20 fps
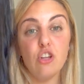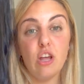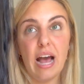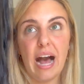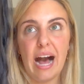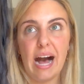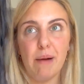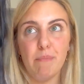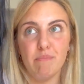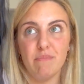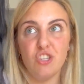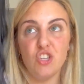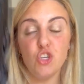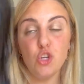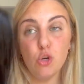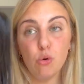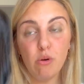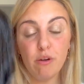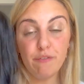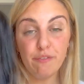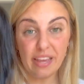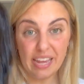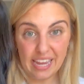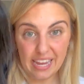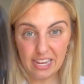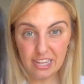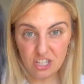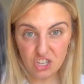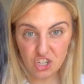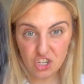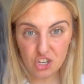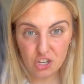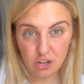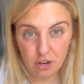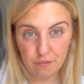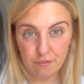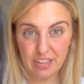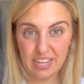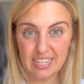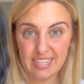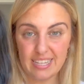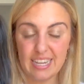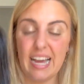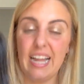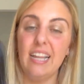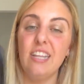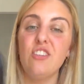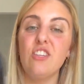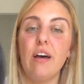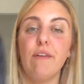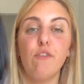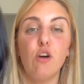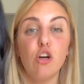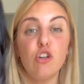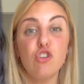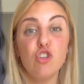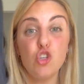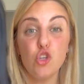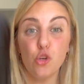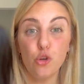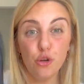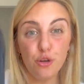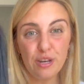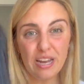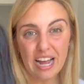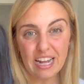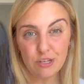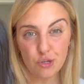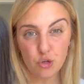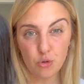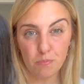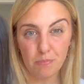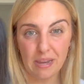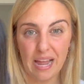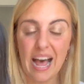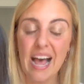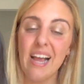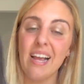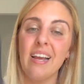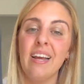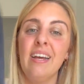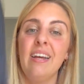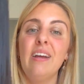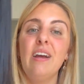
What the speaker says: of each of these colors. So I've got 2 natural black.